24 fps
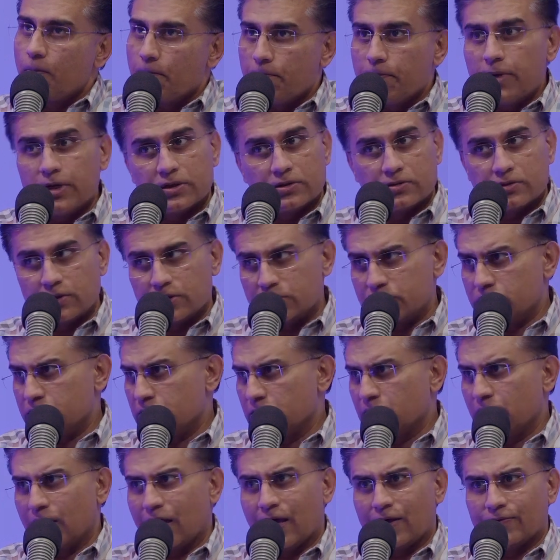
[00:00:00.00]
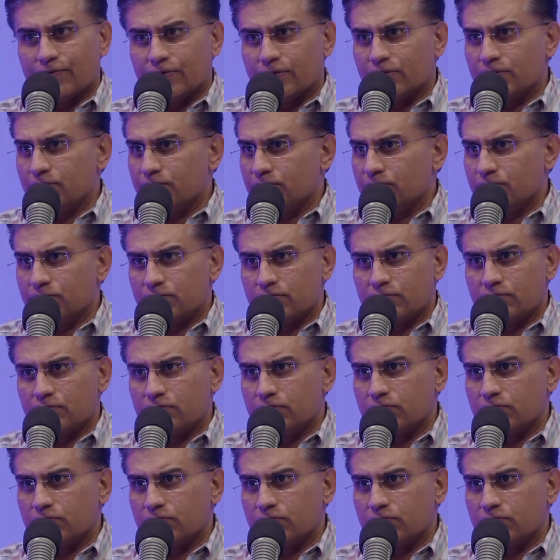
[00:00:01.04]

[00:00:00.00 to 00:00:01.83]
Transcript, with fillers: But they still have it. Mm.